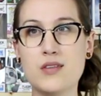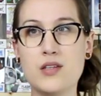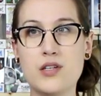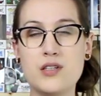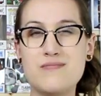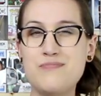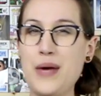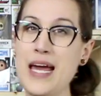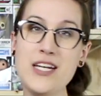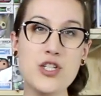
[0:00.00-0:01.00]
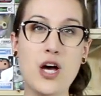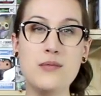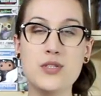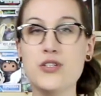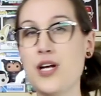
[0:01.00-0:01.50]
their paint
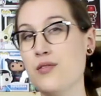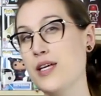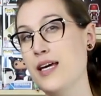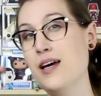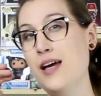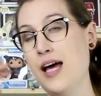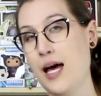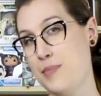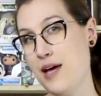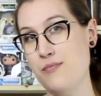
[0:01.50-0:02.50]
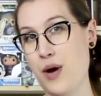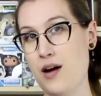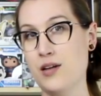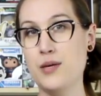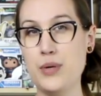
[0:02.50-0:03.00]
jobs are generally above
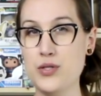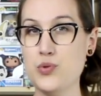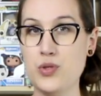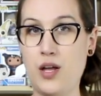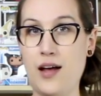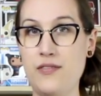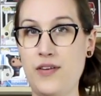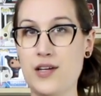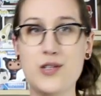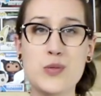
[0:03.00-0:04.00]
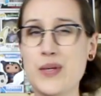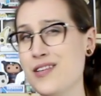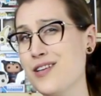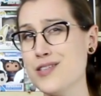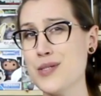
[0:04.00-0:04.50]
par compared to a lot of Funkos, but
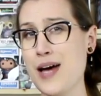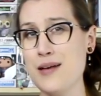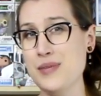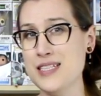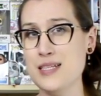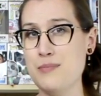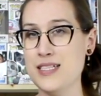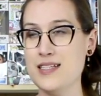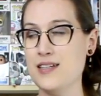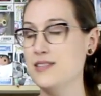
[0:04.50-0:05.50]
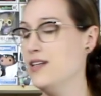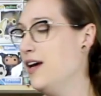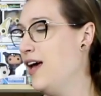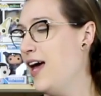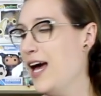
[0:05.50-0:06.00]
there also have been some misses.
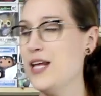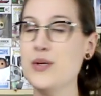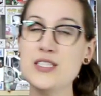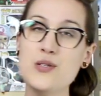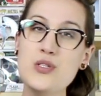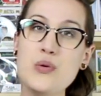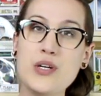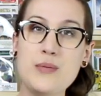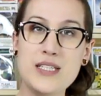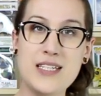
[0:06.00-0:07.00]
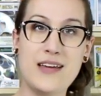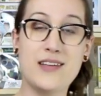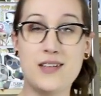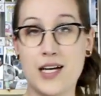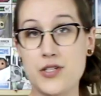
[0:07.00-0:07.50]
Anyways, those two are going to be staying
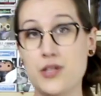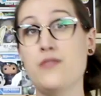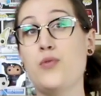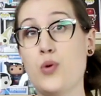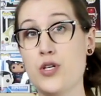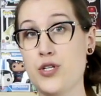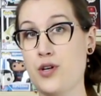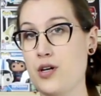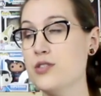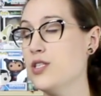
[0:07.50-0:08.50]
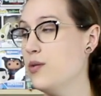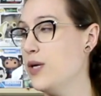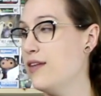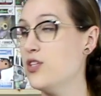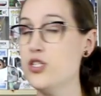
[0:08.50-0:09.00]
in the collection for sure. So then
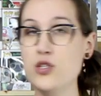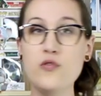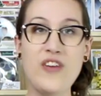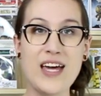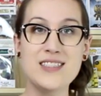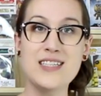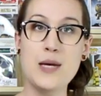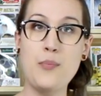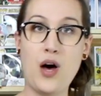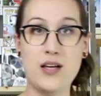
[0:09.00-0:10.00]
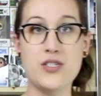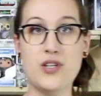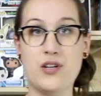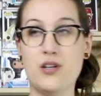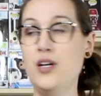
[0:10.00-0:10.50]
we have the Two-Face
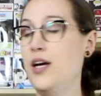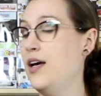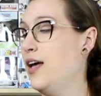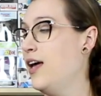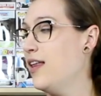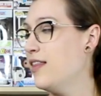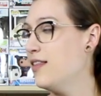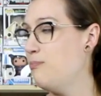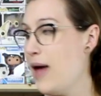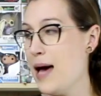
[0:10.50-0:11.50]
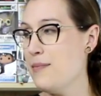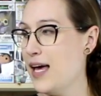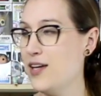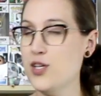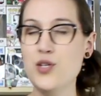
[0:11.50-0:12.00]
Imposter
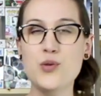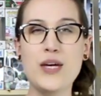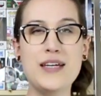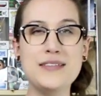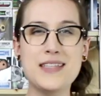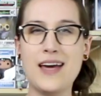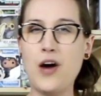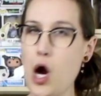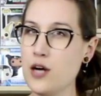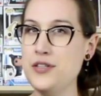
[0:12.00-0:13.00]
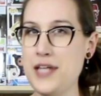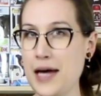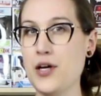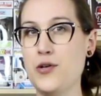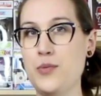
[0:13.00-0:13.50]
Batman, who is like Art
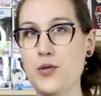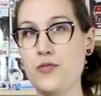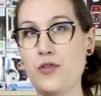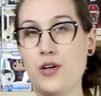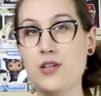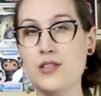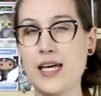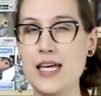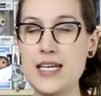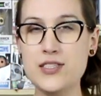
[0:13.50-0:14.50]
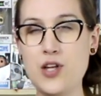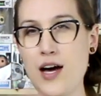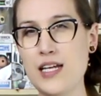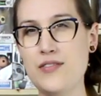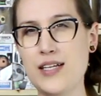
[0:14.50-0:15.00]
Deco beautiful. Like, he's
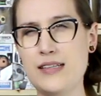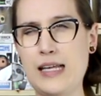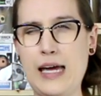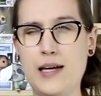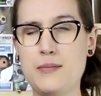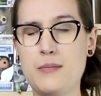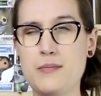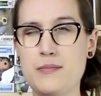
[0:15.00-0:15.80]
not even like